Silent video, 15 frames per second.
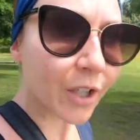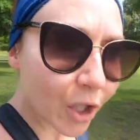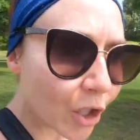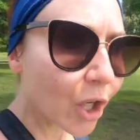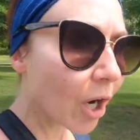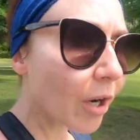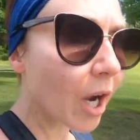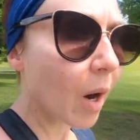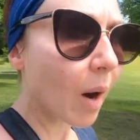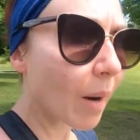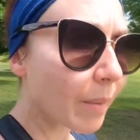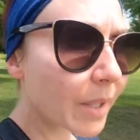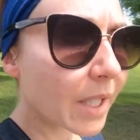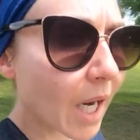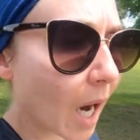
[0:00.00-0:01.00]
Didn't y'all know
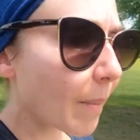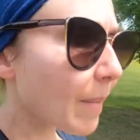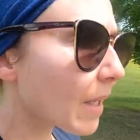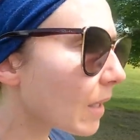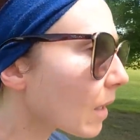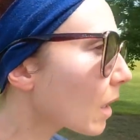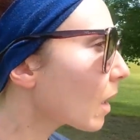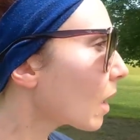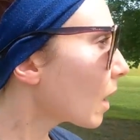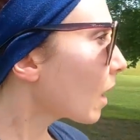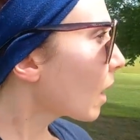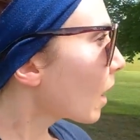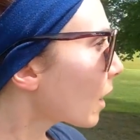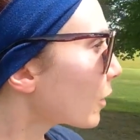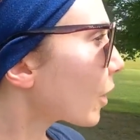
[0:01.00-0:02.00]
I was coming?
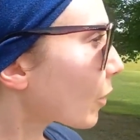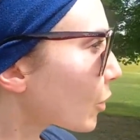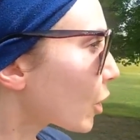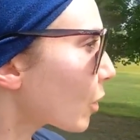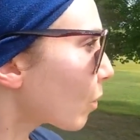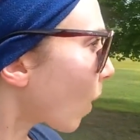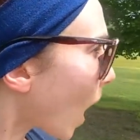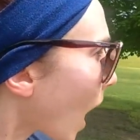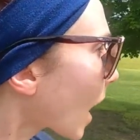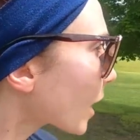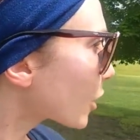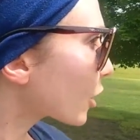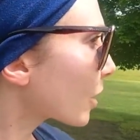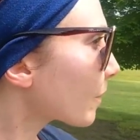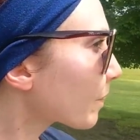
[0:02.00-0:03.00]
Don't you
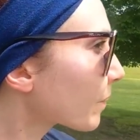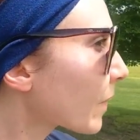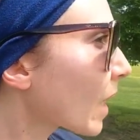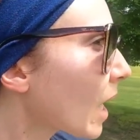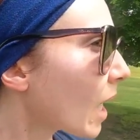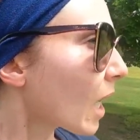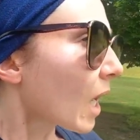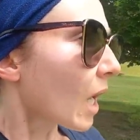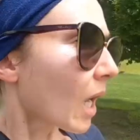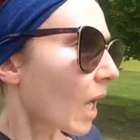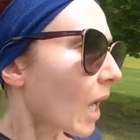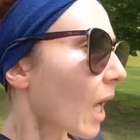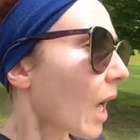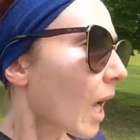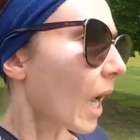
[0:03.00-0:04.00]
watch?"
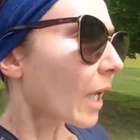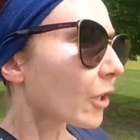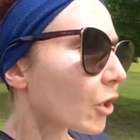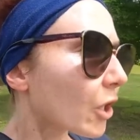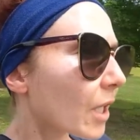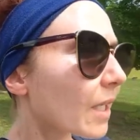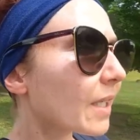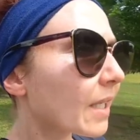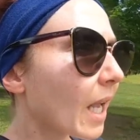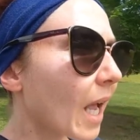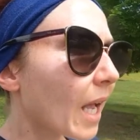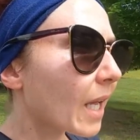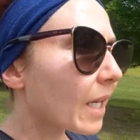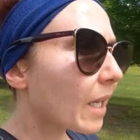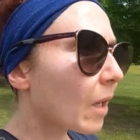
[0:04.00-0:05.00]
And she
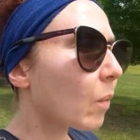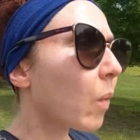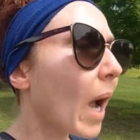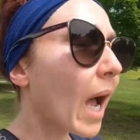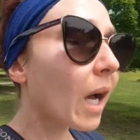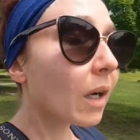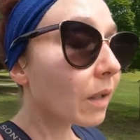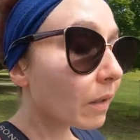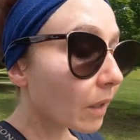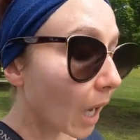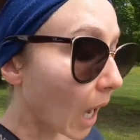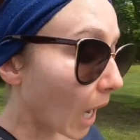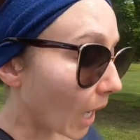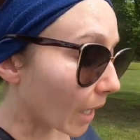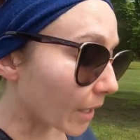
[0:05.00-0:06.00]
said, "Well,
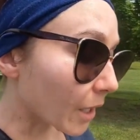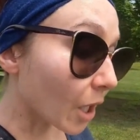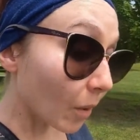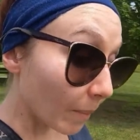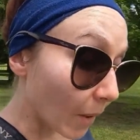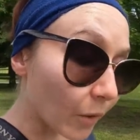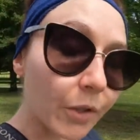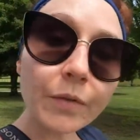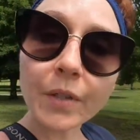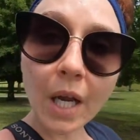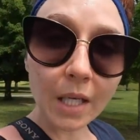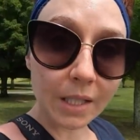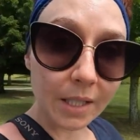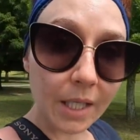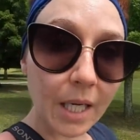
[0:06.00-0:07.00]
you know, most of
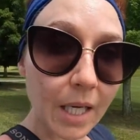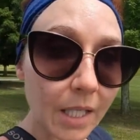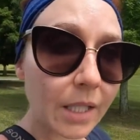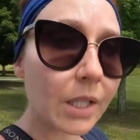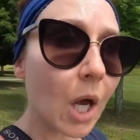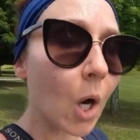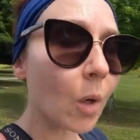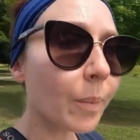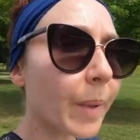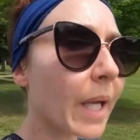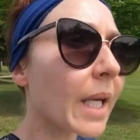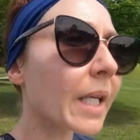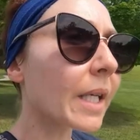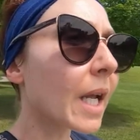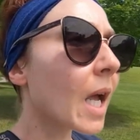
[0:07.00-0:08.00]
Tennessee is
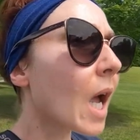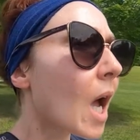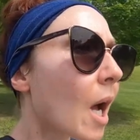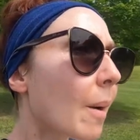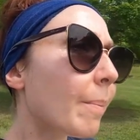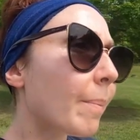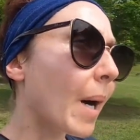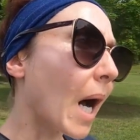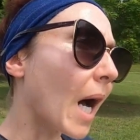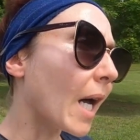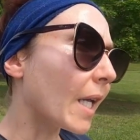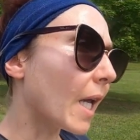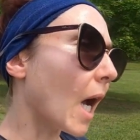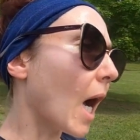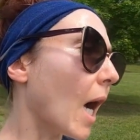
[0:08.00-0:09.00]
open,
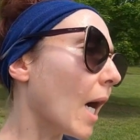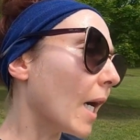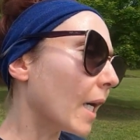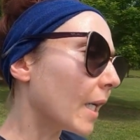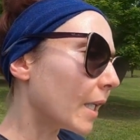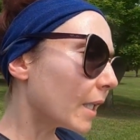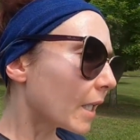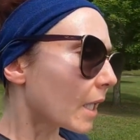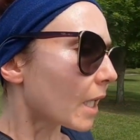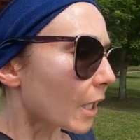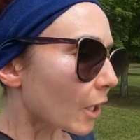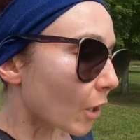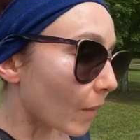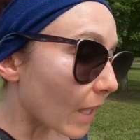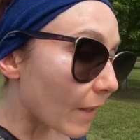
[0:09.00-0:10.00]
but,
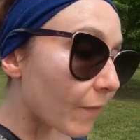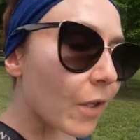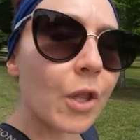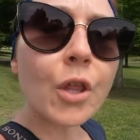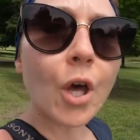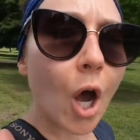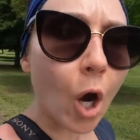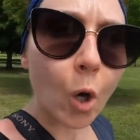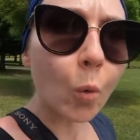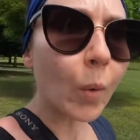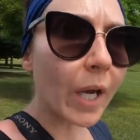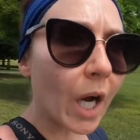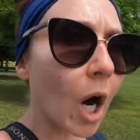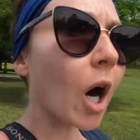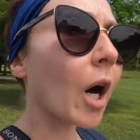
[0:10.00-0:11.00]
you know, even though
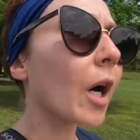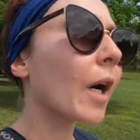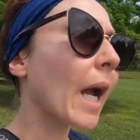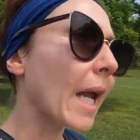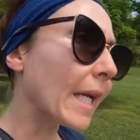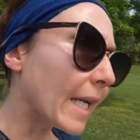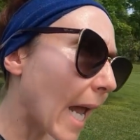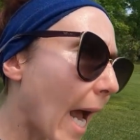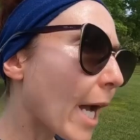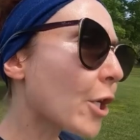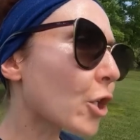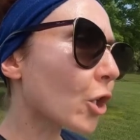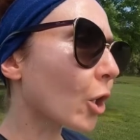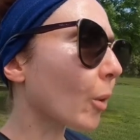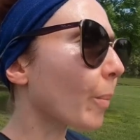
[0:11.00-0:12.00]
we are a
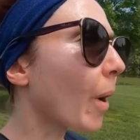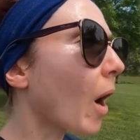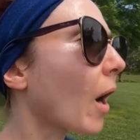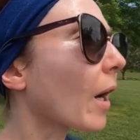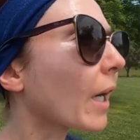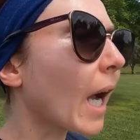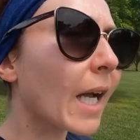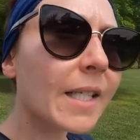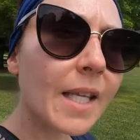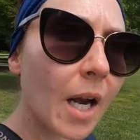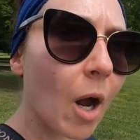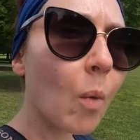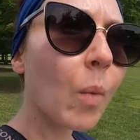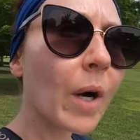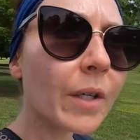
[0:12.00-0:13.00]
national park." I
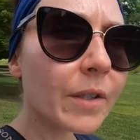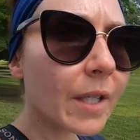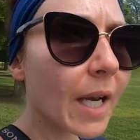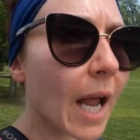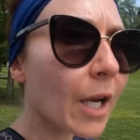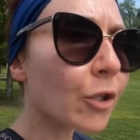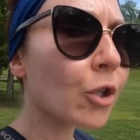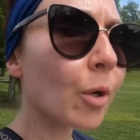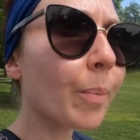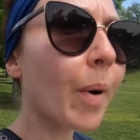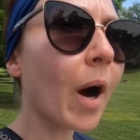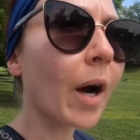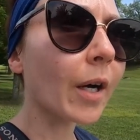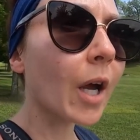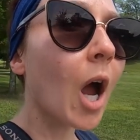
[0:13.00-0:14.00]
said, "Oh, where's the national
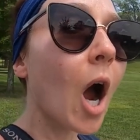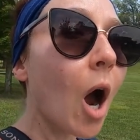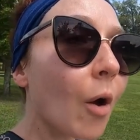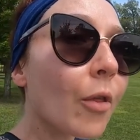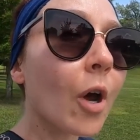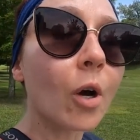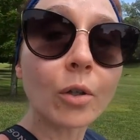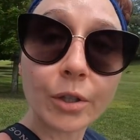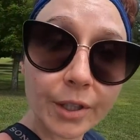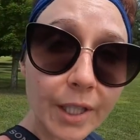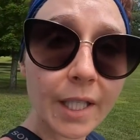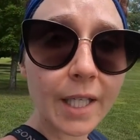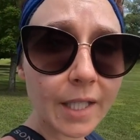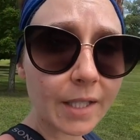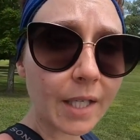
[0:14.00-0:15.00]
park?" "Oh, the whole
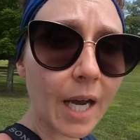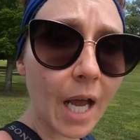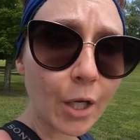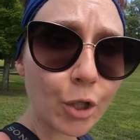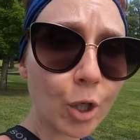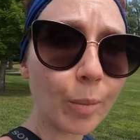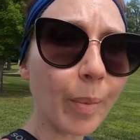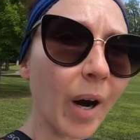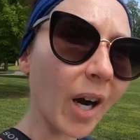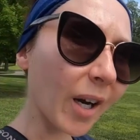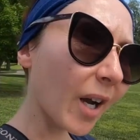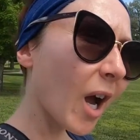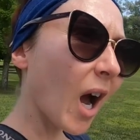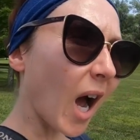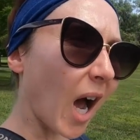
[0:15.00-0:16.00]
city is a national park."